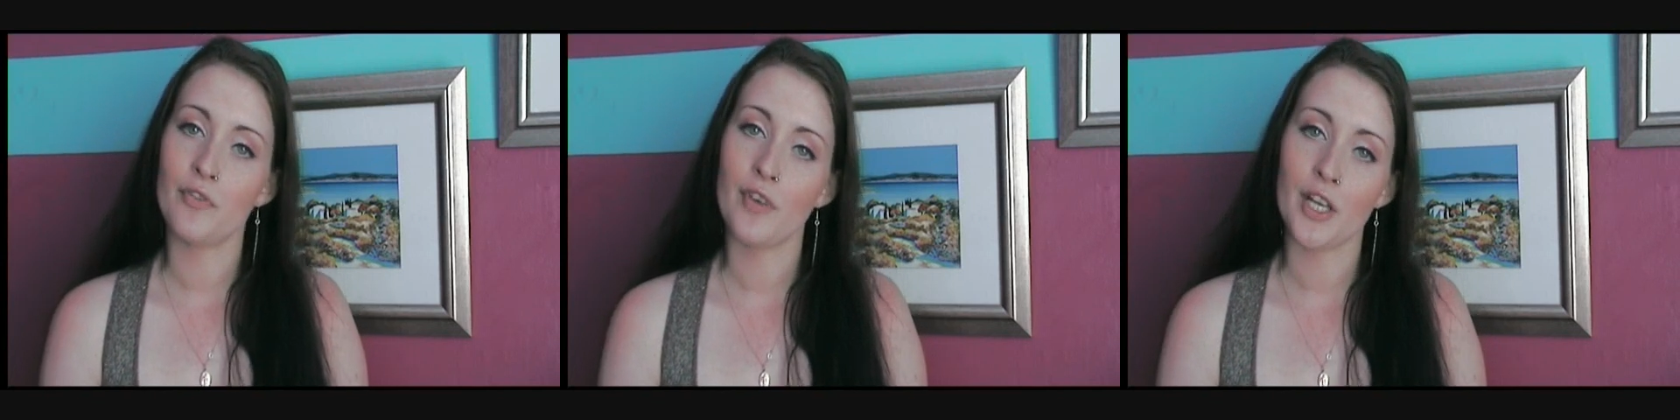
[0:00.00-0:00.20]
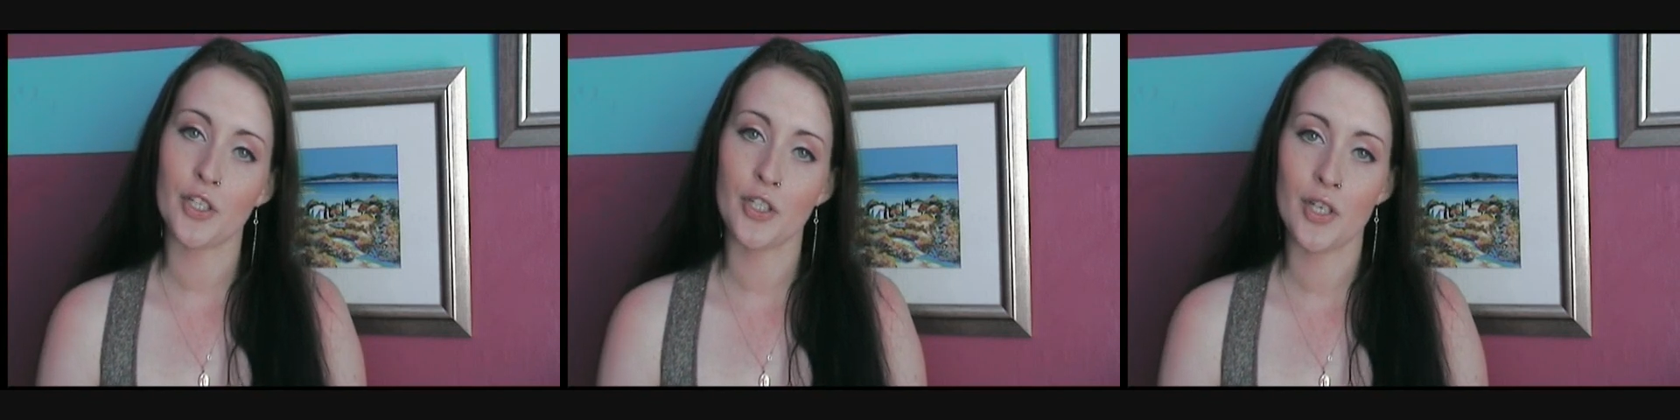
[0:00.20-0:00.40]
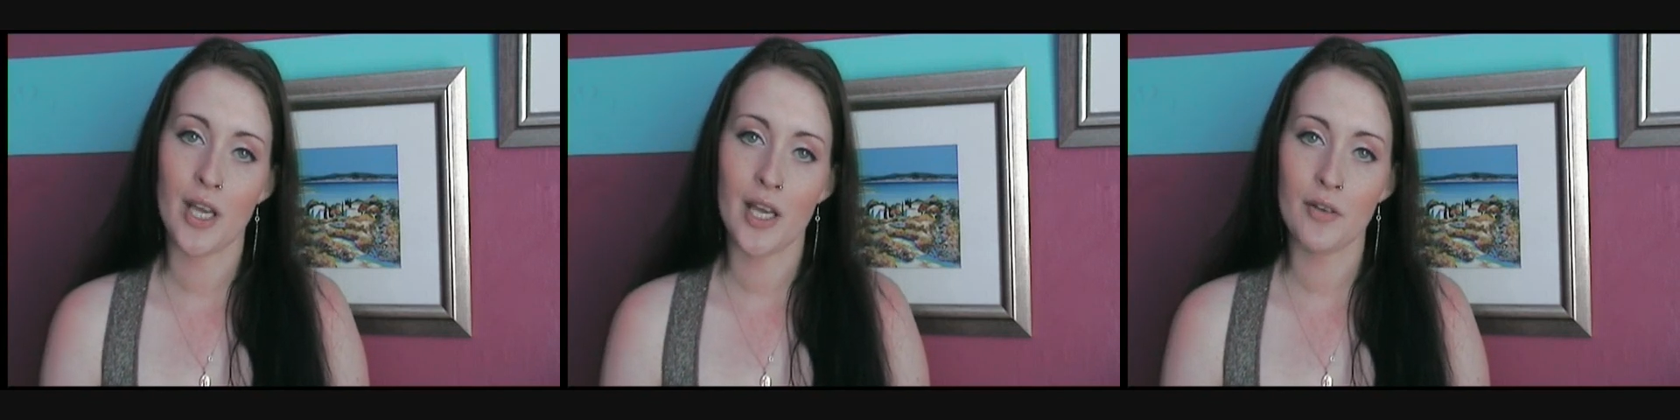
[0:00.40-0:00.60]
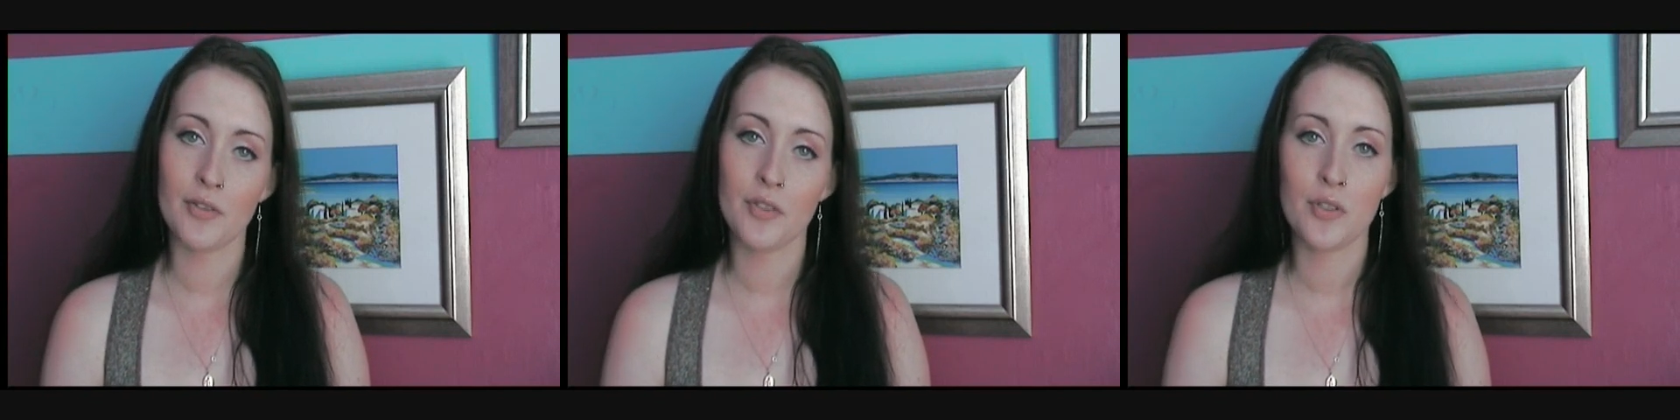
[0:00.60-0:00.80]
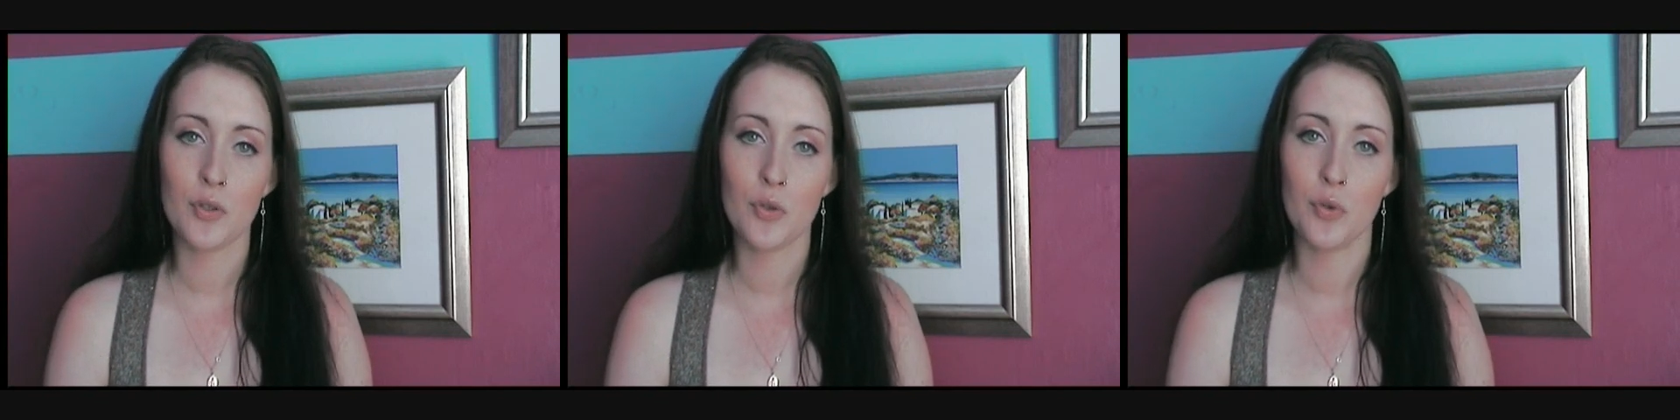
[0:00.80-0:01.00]
fashion
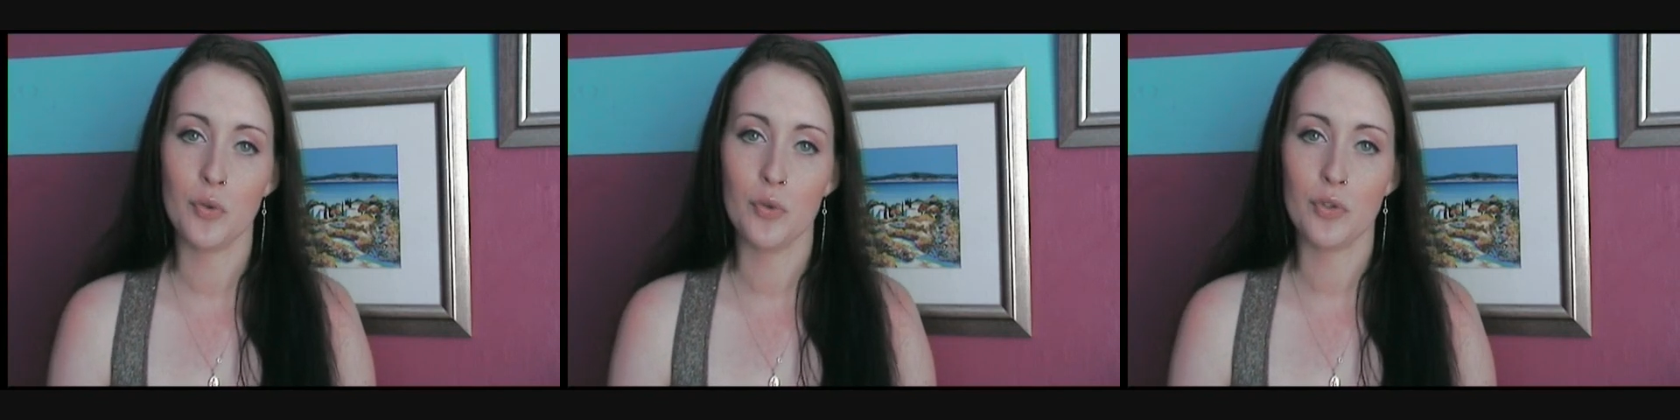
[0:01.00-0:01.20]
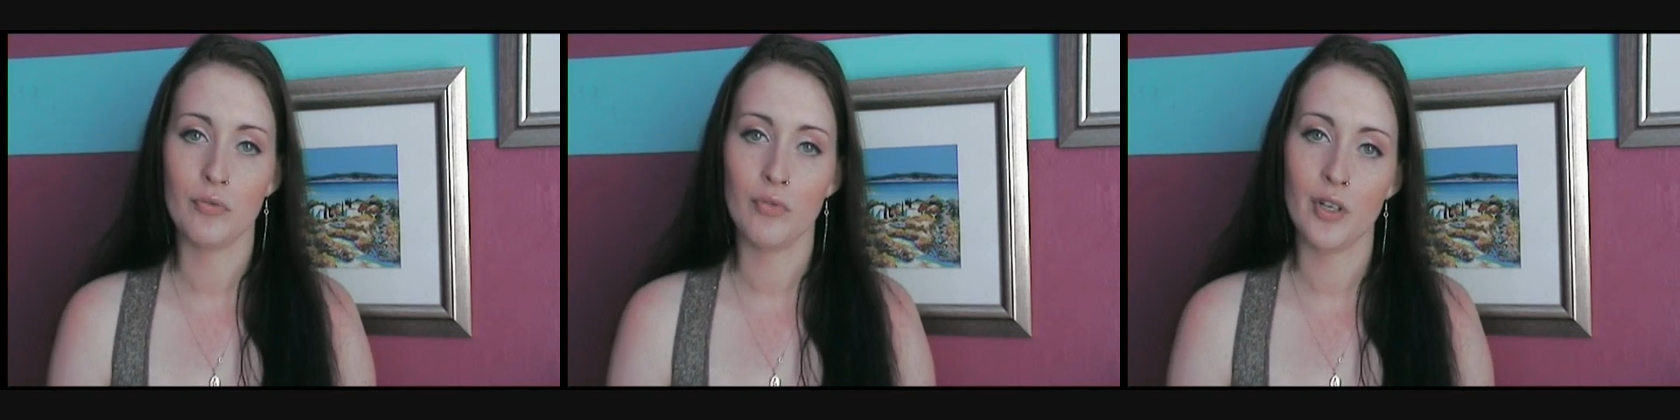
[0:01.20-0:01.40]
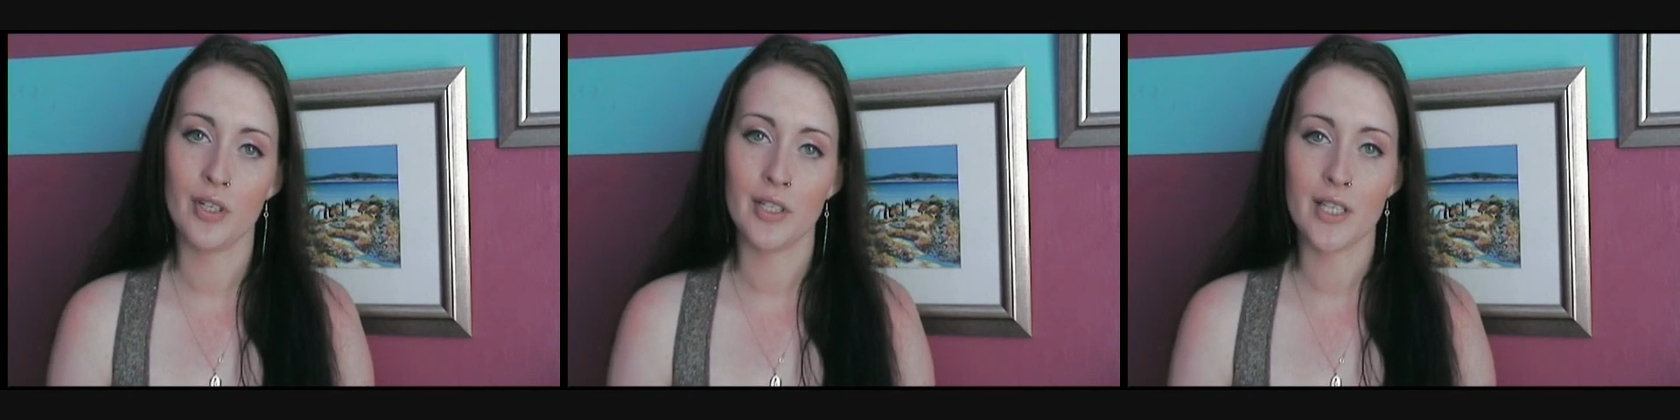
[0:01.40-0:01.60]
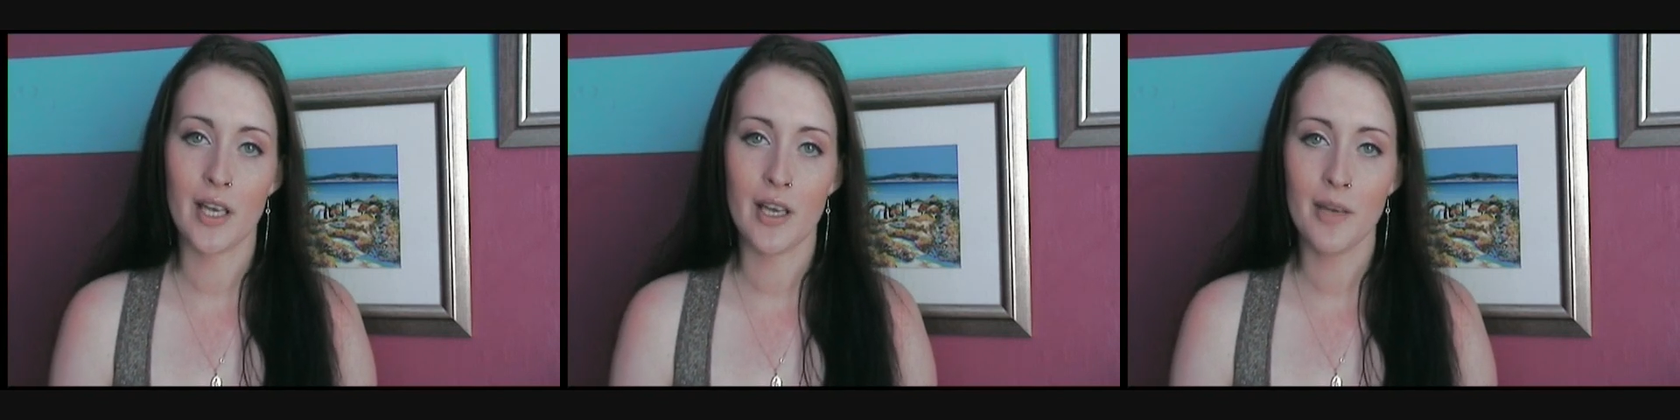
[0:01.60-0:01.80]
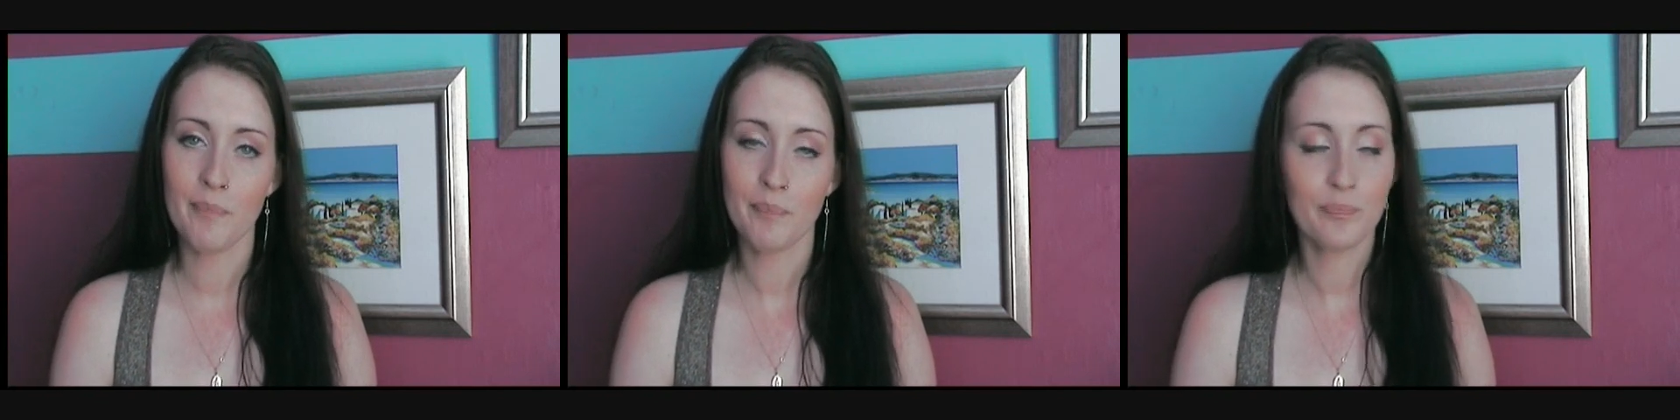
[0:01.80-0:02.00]
house called
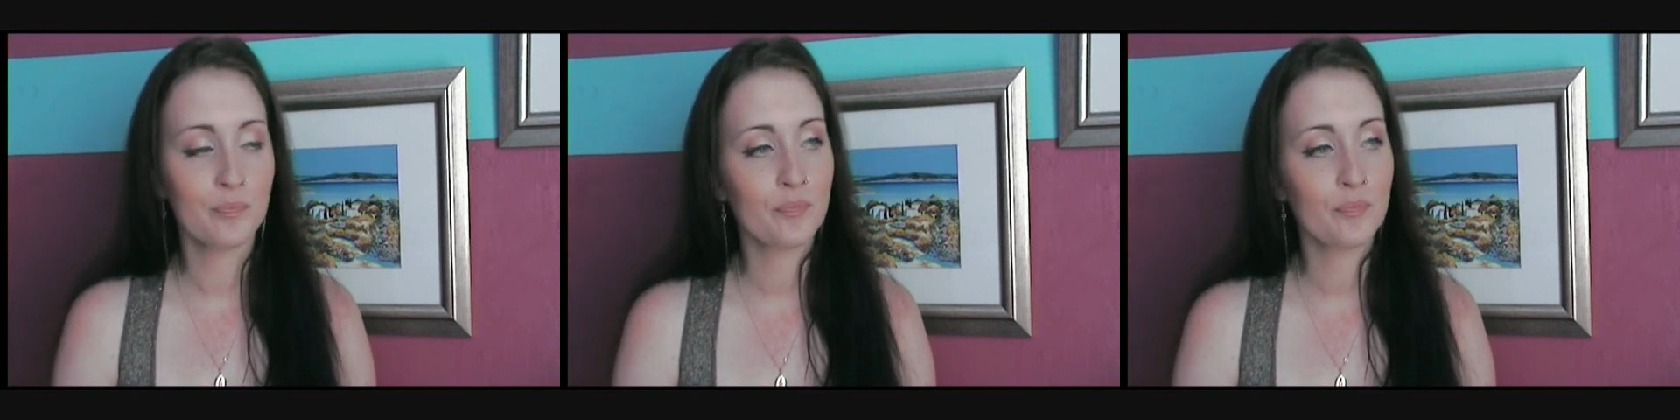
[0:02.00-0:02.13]
Rodarte,